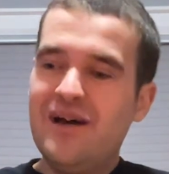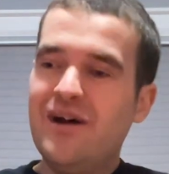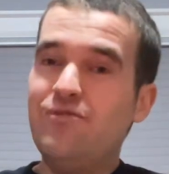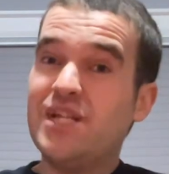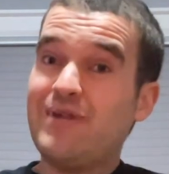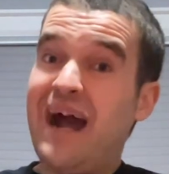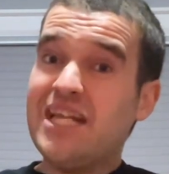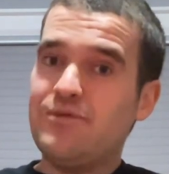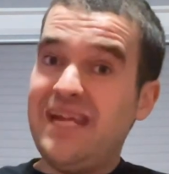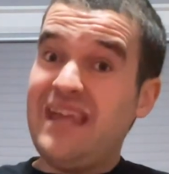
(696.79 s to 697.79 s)
who is
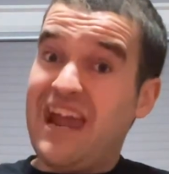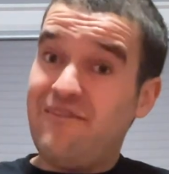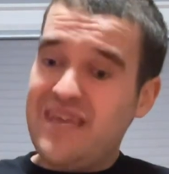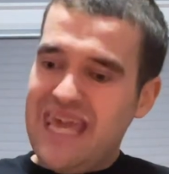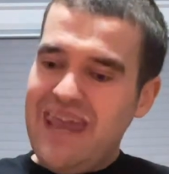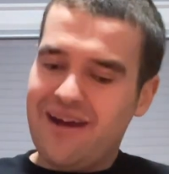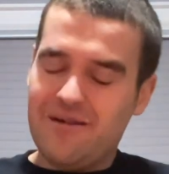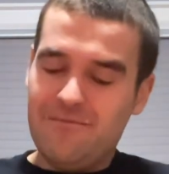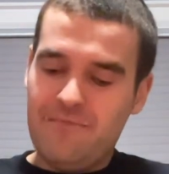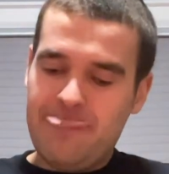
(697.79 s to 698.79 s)
graduating every
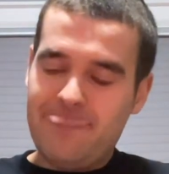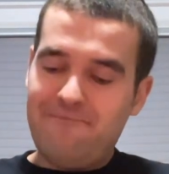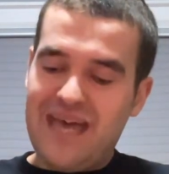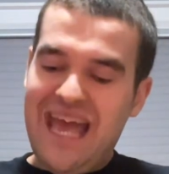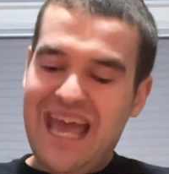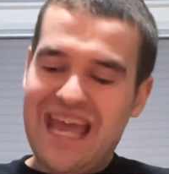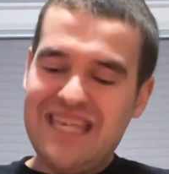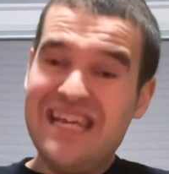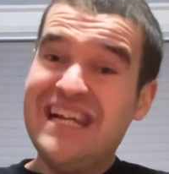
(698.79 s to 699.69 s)
year. And